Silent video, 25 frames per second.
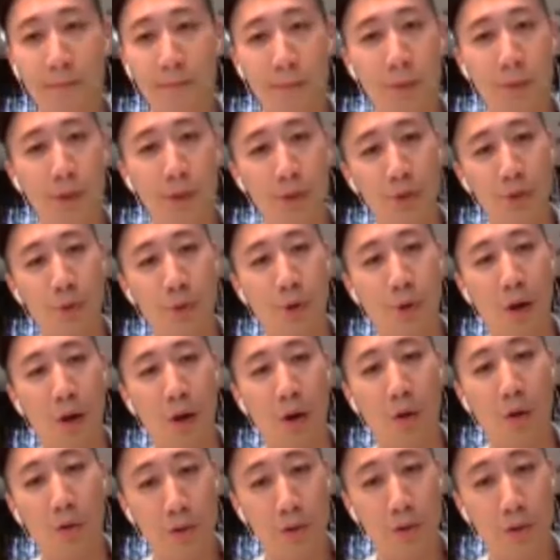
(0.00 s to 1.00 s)
because you
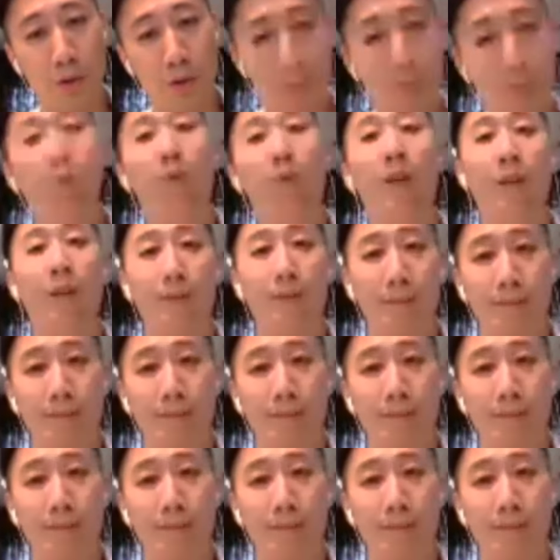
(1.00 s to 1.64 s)
are always moving.